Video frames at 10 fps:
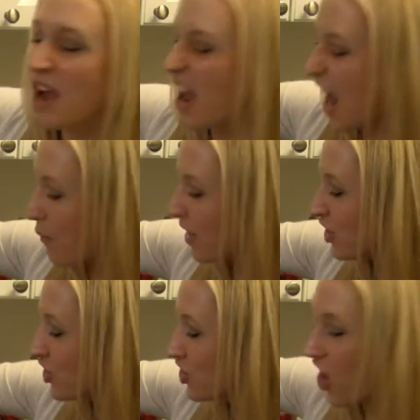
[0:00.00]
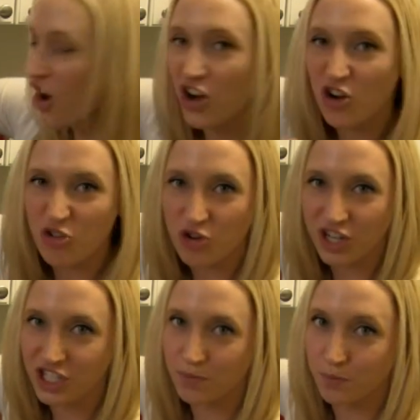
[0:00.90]
brown. I want dark,
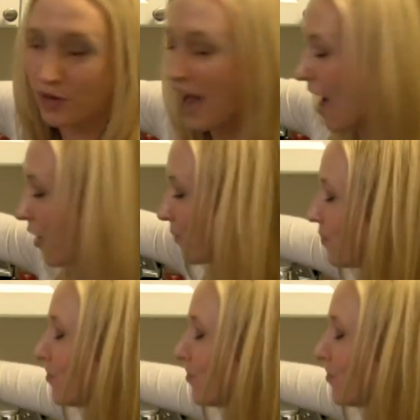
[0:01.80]
rich brown.